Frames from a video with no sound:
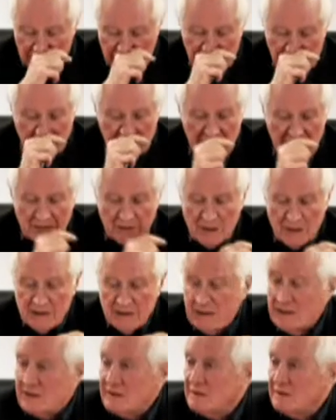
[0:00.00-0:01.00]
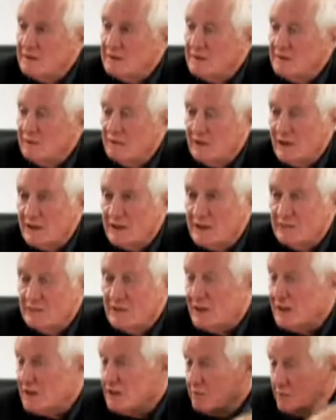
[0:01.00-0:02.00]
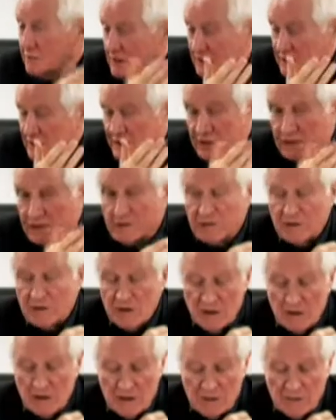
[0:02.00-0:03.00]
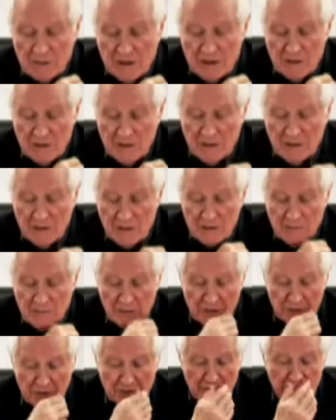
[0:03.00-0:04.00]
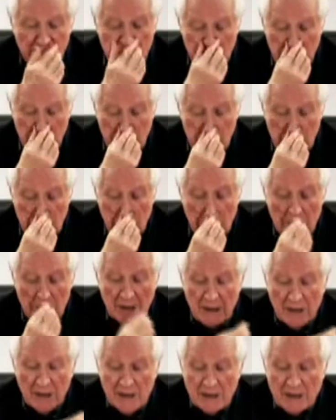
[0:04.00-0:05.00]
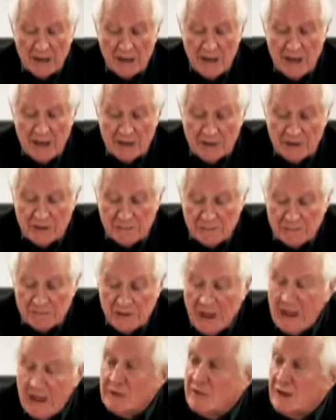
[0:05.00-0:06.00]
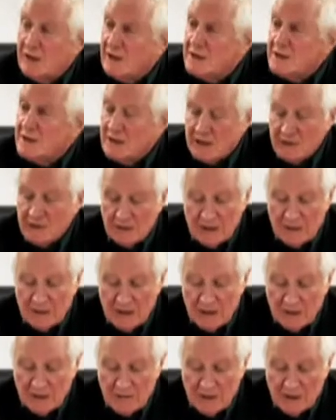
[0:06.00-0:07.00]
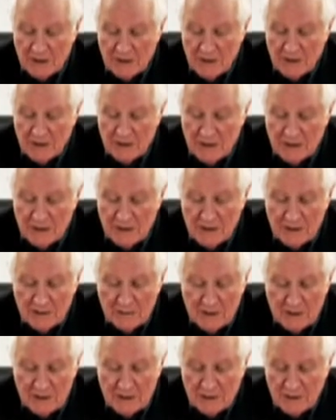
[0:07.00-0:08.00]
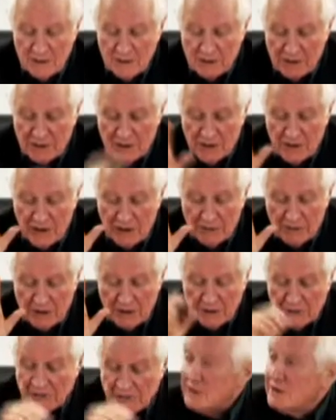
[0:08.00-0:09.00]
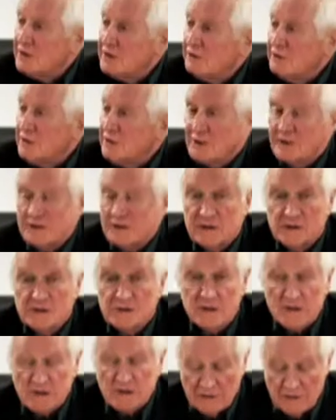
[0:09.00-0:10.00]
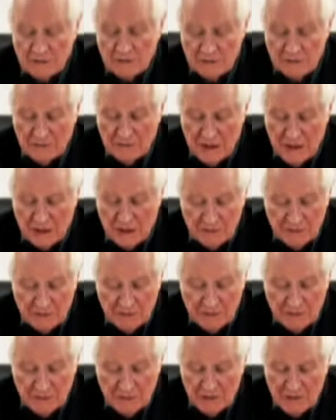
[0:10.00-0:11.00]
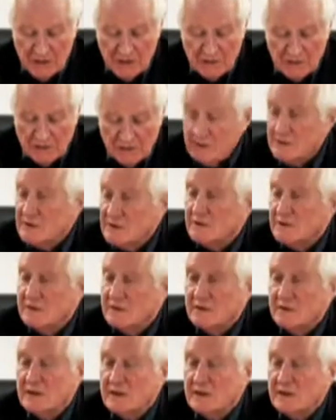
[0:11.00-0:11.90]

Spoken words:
screenwriting and related matters, but he said, you do know a lot about 16mm film on location. Anyway, I said I would think about it, and I went schlepping off around the world to interview admirals and generals and